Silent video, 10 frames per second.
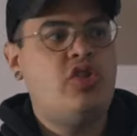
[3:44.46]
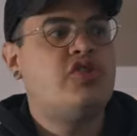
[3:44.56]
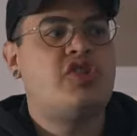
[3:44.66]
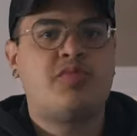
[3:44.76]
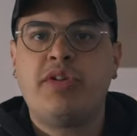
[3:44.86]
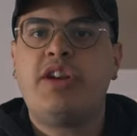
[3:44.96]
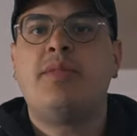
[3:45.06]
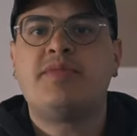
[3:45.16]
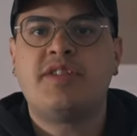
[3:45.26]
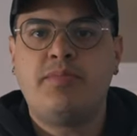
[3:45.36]
do is just print
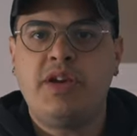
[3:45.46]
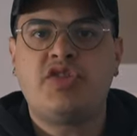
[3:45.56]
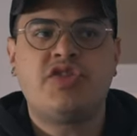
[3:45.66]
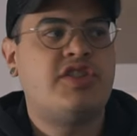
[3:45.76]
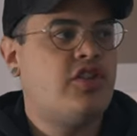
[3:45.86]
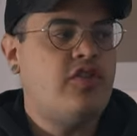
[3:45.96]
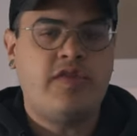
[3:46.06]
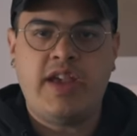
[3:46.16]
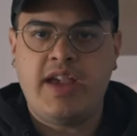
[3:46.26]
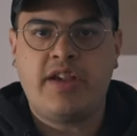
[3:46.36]
up some pictures that
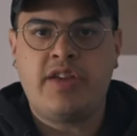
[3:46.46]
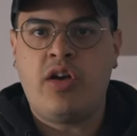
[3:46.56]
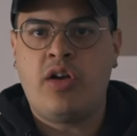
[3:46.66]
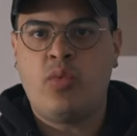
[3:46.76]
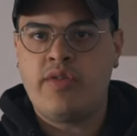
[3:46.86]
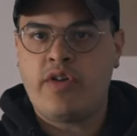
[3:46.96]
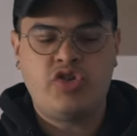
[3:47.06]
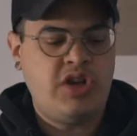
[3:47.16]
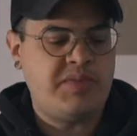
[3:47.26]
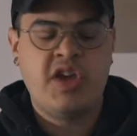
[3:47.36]
you've taken on one of our
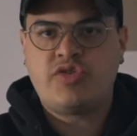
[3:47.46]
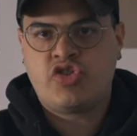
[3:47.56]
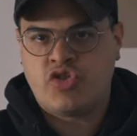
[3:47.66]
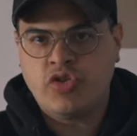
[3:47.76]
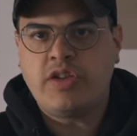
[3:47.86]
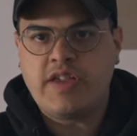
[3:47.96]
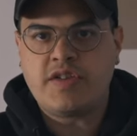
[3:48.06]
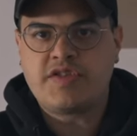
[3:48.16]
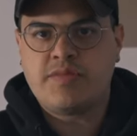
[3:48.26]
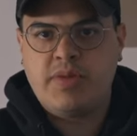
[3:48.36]
trips. Surely
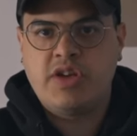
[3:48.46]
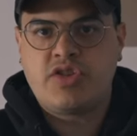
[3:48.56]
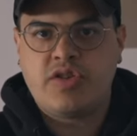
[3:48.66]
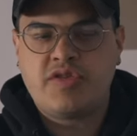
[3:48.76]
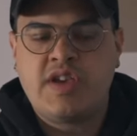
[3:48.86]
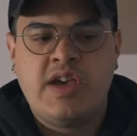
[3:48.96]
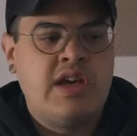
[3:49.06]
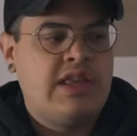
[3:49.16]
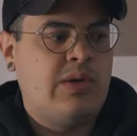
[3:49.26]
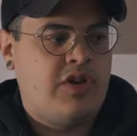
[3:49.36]
there's some pictures
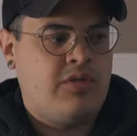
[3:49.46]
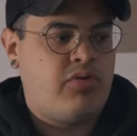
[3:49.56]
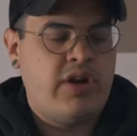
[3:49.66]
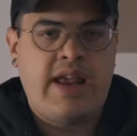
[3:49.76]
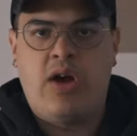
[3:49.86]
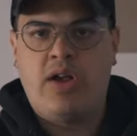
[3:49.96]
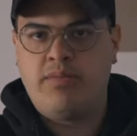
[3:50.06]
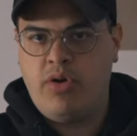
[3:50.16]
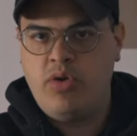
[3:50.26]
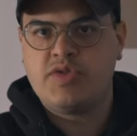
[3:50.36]
that we could print out
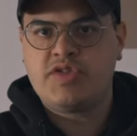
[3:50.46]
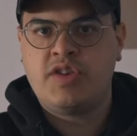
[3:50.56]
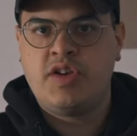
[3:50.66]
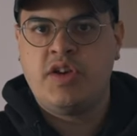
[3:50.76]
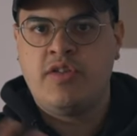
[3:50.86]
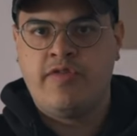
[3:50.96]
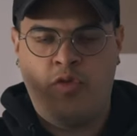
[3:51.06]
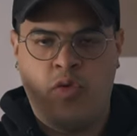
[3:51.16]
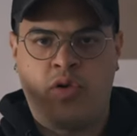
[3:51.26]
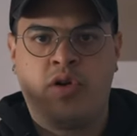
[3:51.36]
and post
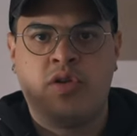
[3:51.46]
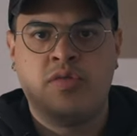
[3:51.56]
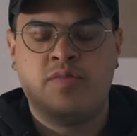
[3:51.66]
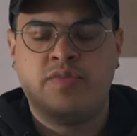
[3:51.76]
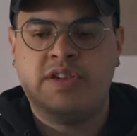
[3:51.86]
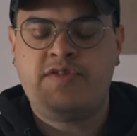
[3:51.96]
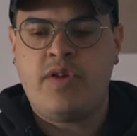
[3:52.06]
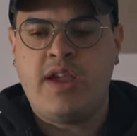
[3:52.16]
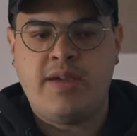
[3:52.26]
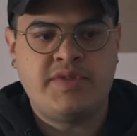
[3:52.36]
for these
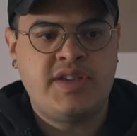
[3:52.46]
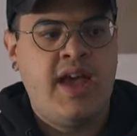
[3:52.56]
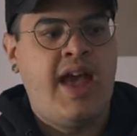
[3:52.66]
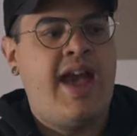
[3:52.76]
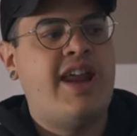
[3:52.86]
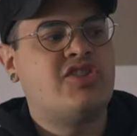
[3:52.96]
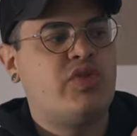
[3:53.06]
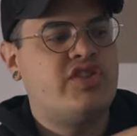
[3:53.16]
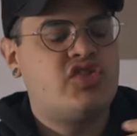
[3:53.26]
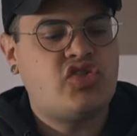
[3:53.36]
frames. And as
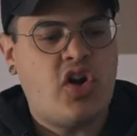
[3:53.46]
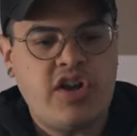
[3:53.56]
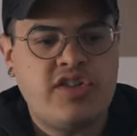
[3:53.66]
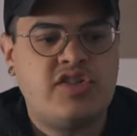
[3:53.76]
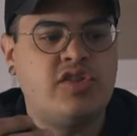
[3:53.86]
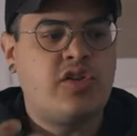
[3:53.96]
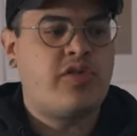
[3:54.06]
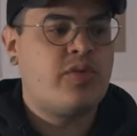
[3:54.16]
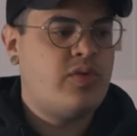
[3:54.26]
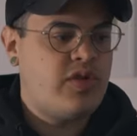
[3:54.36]
we started to look
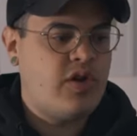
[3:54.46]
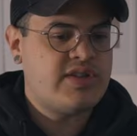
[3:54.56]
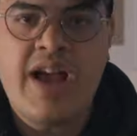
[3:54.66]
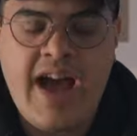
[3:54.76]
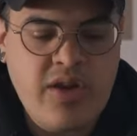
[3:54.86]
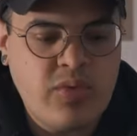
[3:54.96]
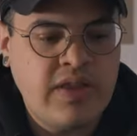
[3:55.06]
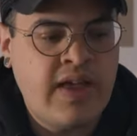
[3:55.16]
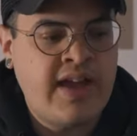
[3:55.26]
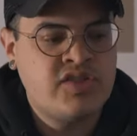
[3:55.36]
through those, I
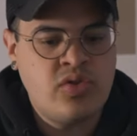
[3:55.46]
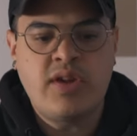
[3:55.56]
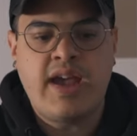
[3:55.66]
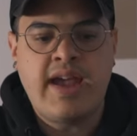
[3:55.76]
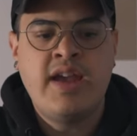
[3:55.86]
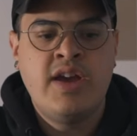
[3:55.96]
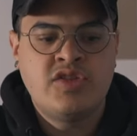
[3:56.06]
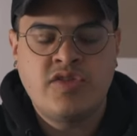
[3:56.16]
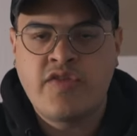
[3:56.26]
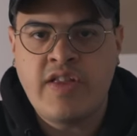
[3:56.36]
realized, okay,
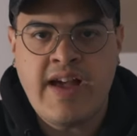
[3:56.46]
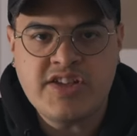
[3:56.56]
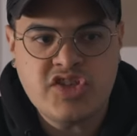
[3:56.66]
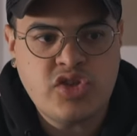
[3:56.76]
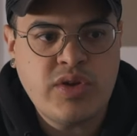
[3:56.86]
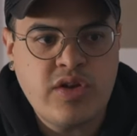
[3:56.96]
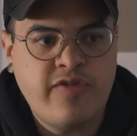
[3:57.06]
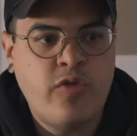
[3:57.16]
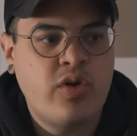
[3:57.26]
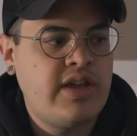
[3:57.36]
so for the last three or
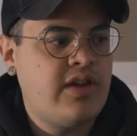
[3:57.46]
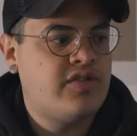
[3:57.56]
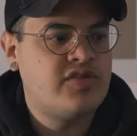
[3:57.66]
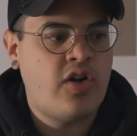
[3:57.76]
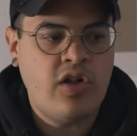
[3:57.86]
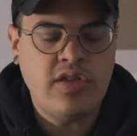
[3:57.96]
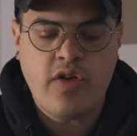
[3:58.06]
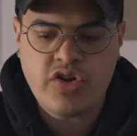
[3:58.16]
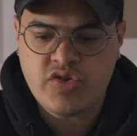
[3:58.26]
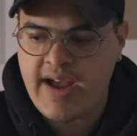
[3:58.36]
four years, all of
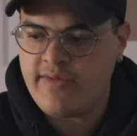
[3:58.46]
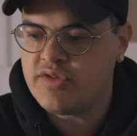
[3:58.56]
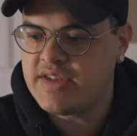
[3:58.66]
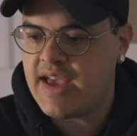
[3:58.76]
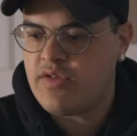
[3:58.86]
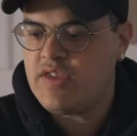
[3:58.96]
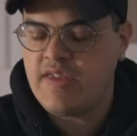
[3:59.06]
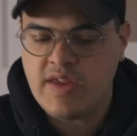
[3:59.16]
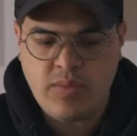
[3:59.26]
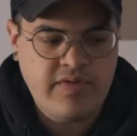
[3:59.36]
our travels,
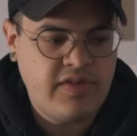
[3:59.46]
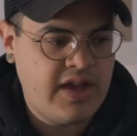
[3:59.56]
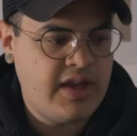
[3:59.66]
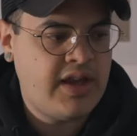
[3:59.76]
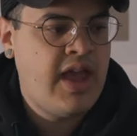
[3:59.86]
everything that we've done,